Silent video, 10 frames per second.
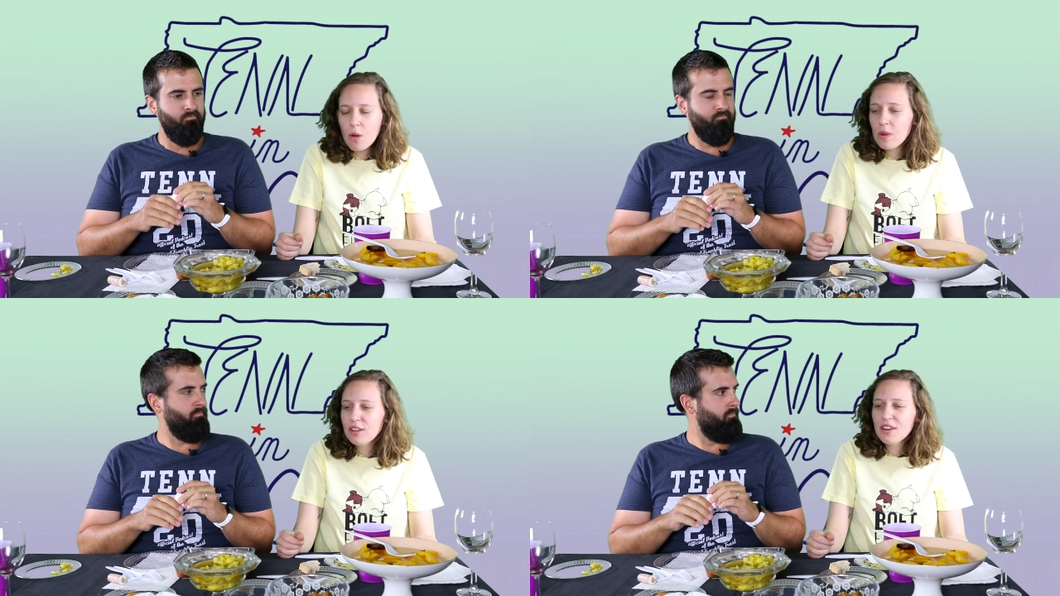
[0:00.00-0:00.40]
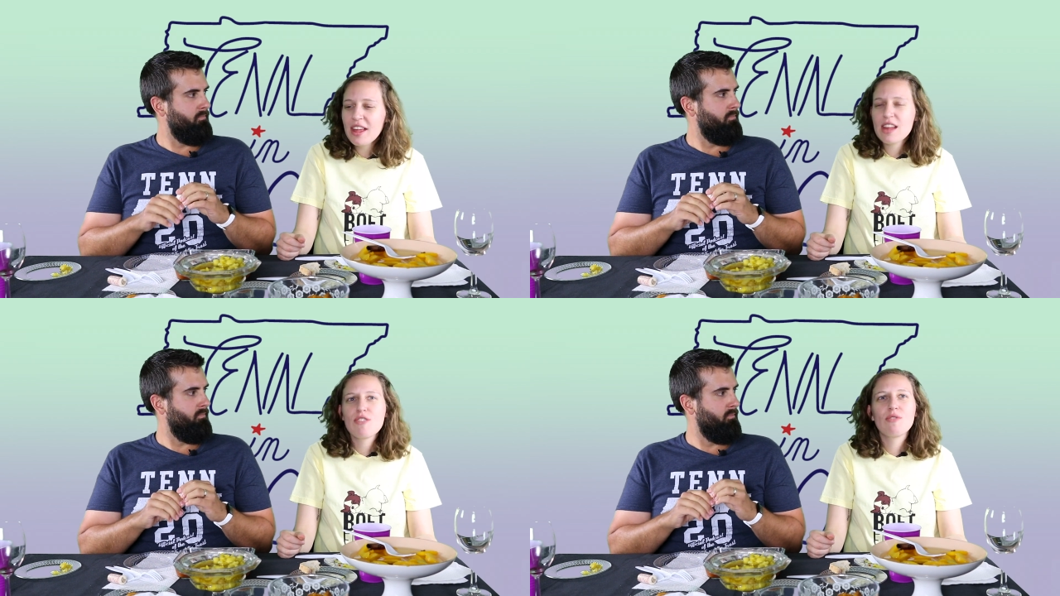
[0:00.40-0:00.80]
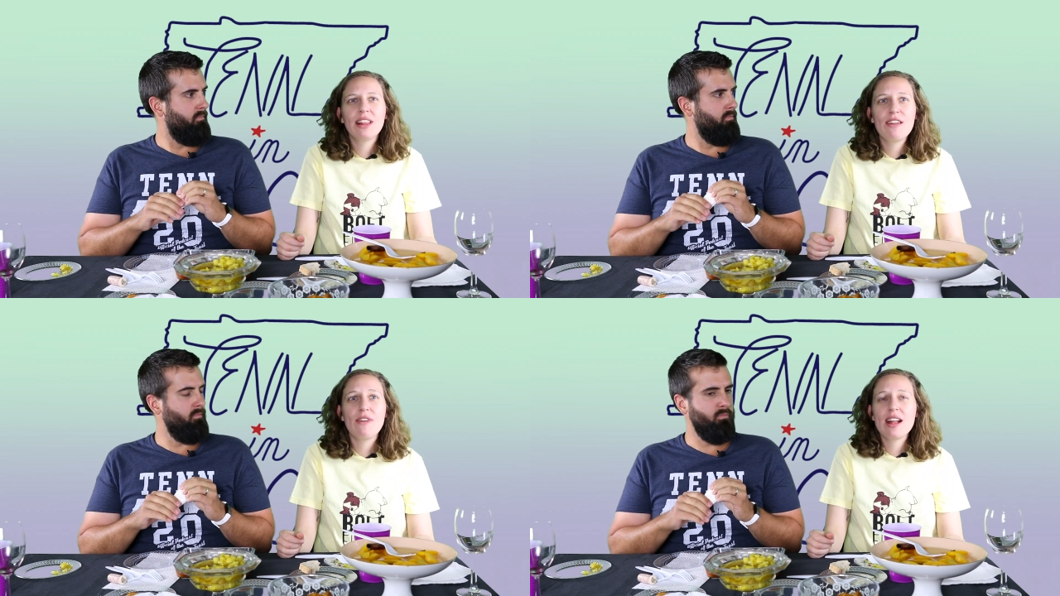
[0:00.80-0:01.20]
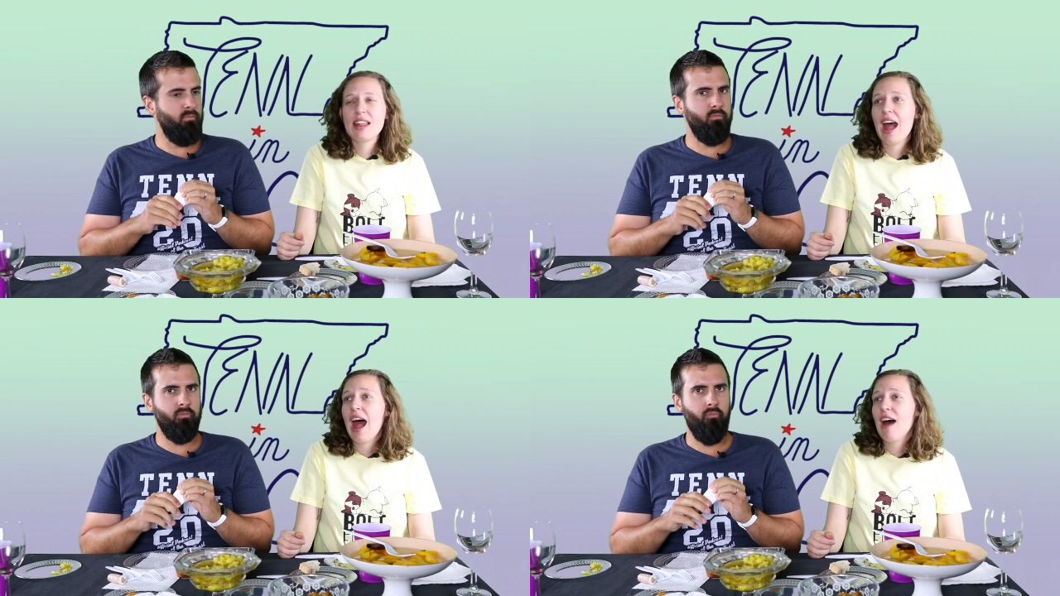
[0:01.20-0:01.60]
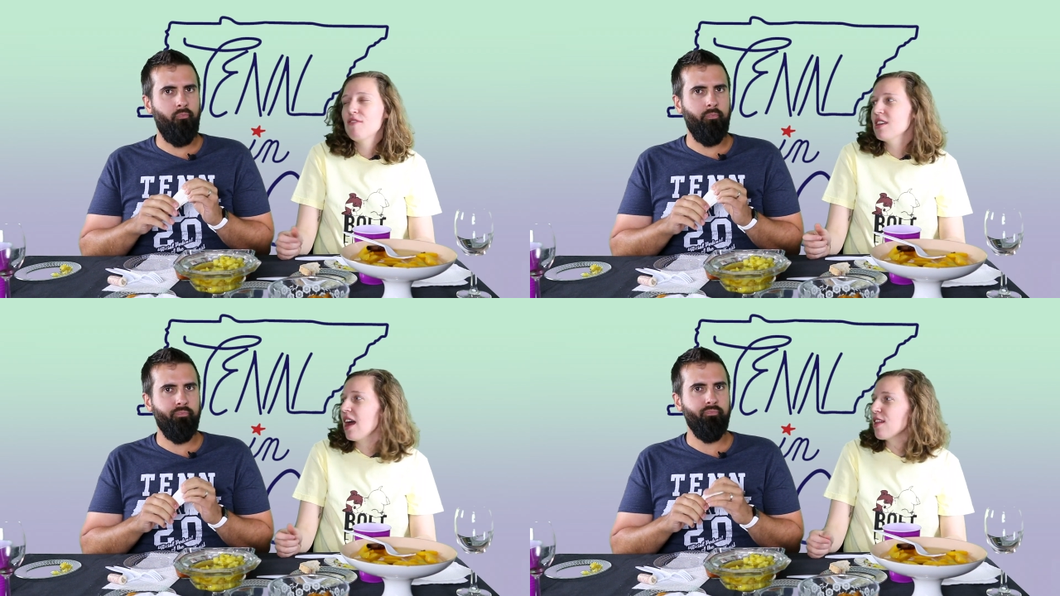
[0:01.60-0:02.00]
Speaker 1: We learned that it's really fun to
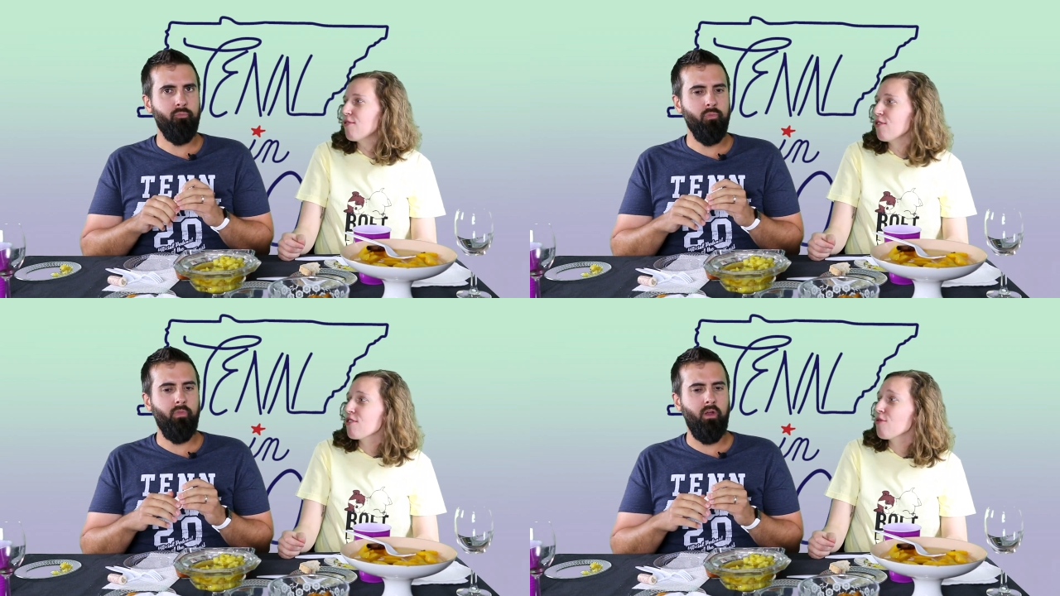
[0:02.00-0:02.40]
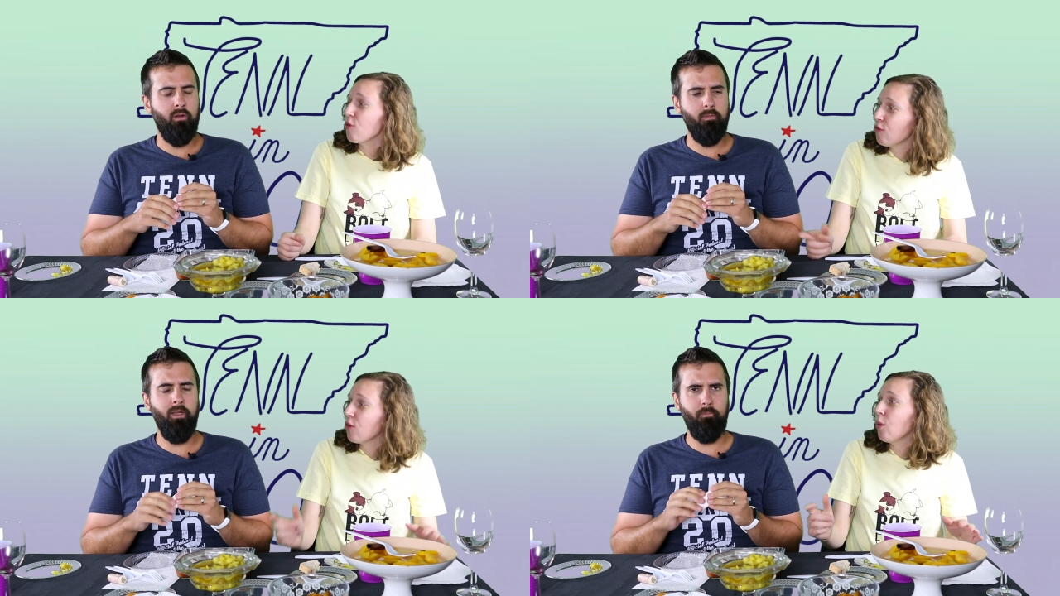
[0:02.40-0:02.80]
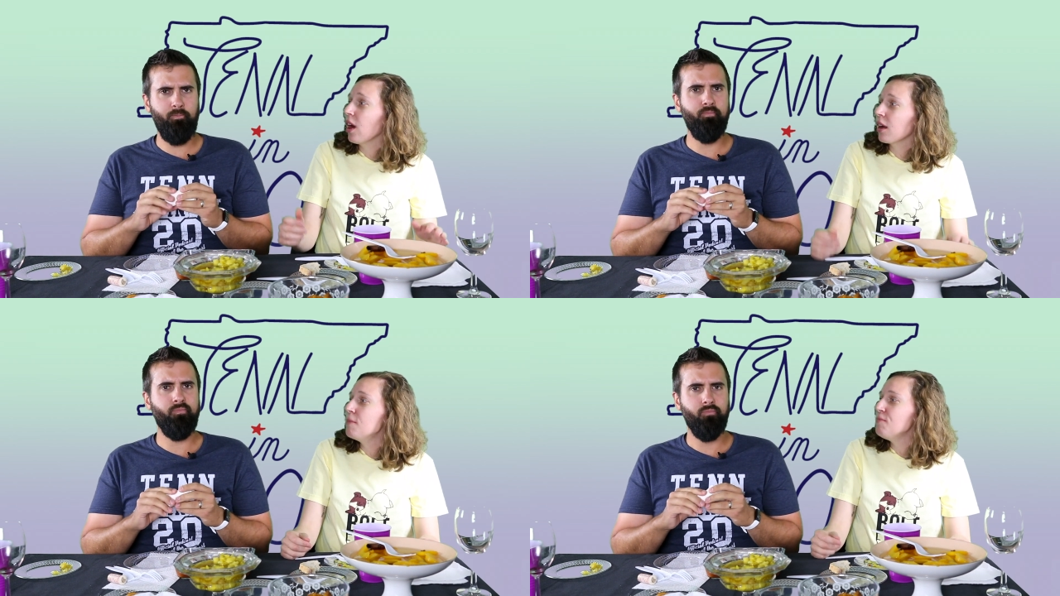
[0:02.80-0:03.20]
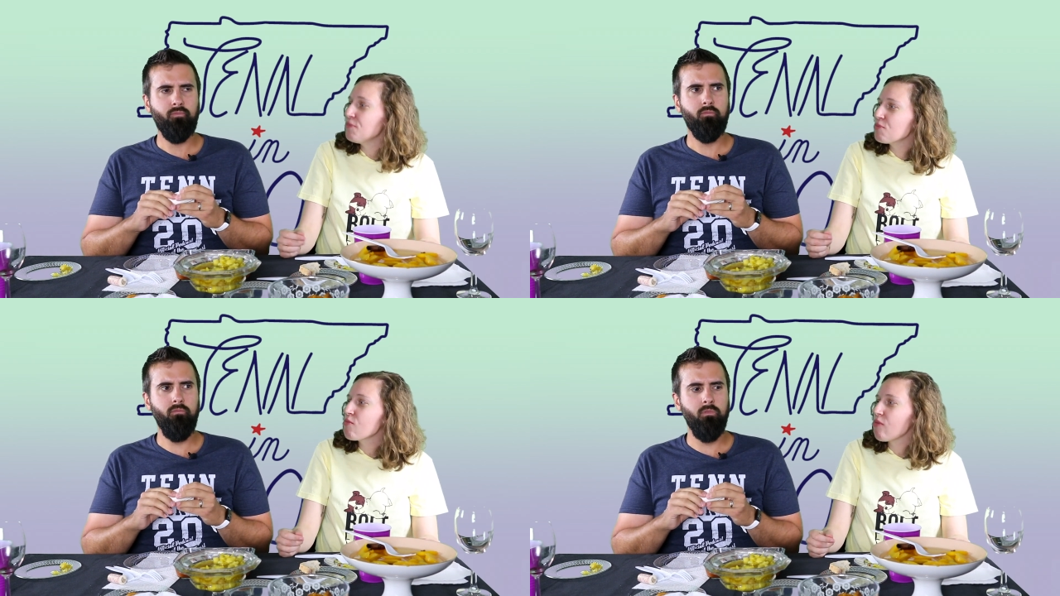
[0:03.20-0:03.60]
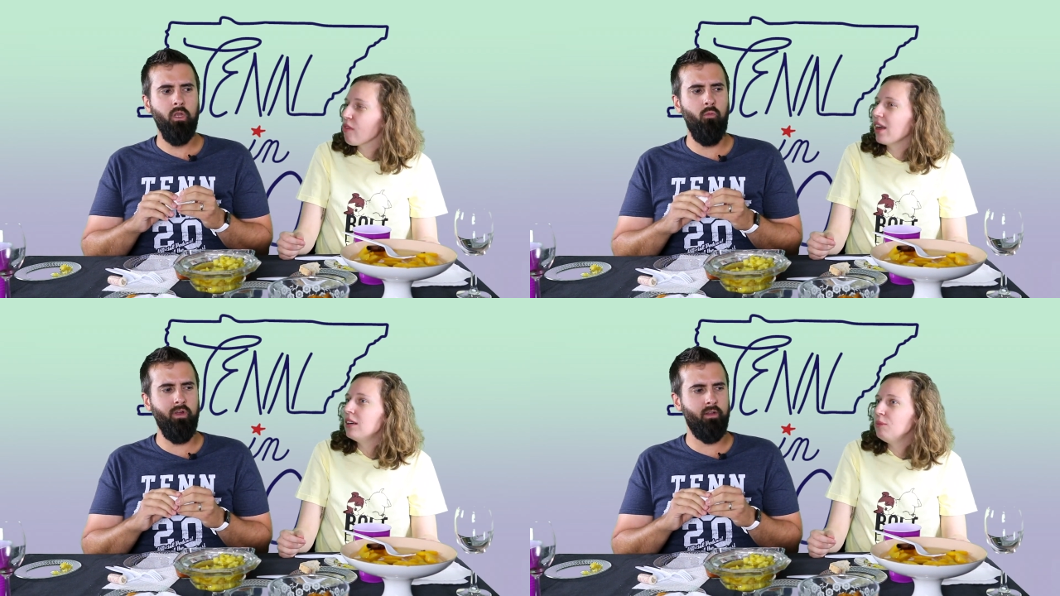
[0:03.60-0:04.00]
have to test foods yep. at work.
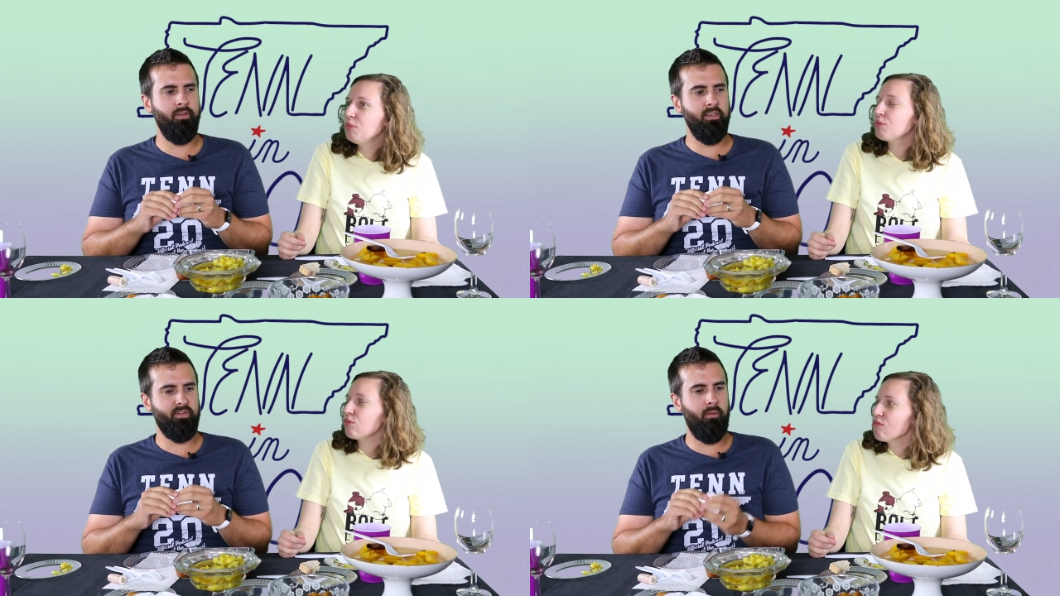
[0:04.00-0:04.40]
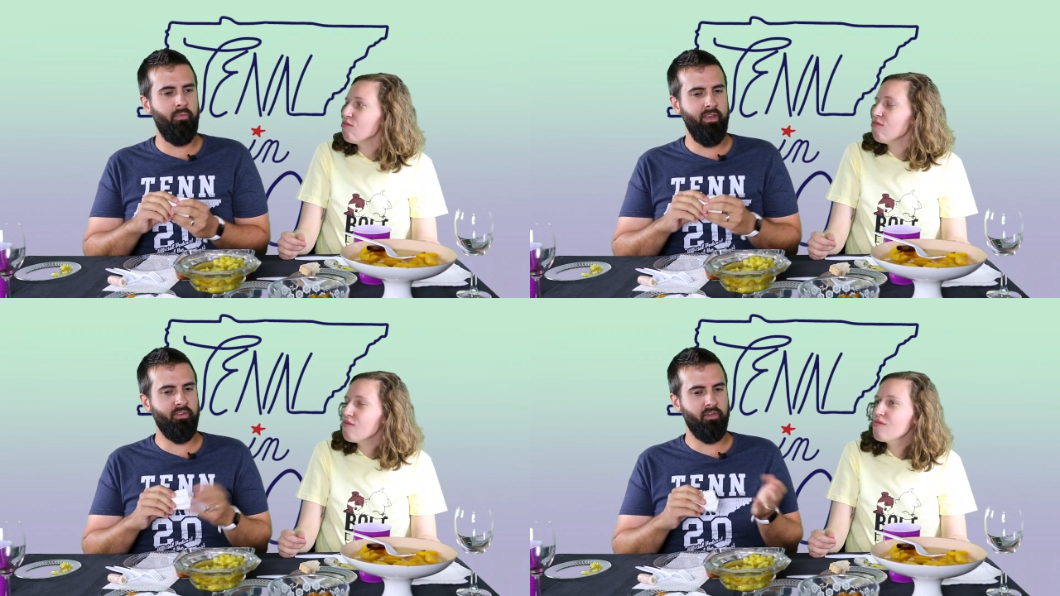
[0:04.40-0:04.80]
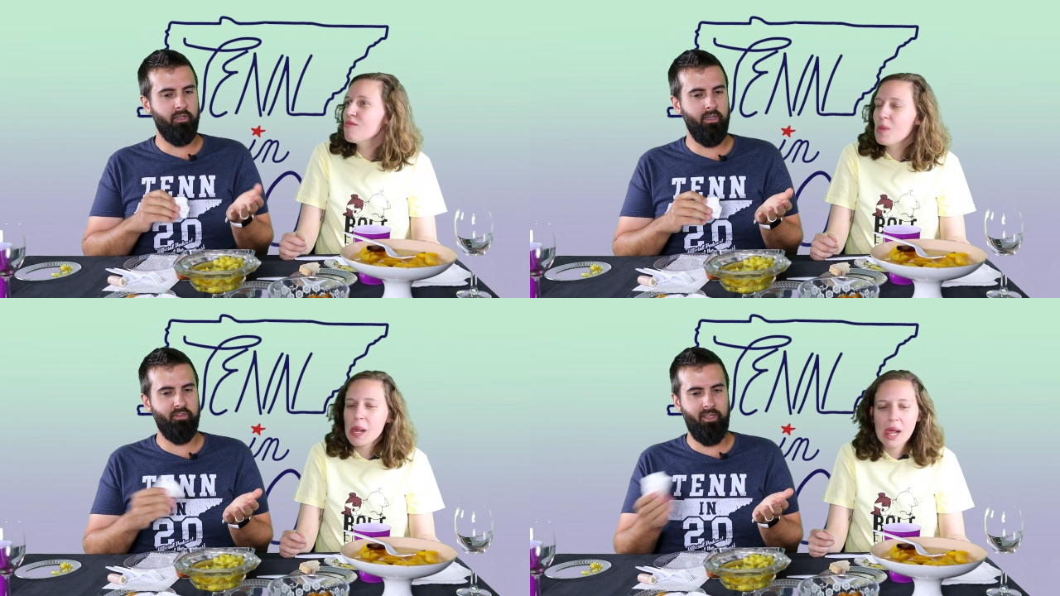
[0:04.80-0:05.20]
Speaker 2: We learned that some things are good,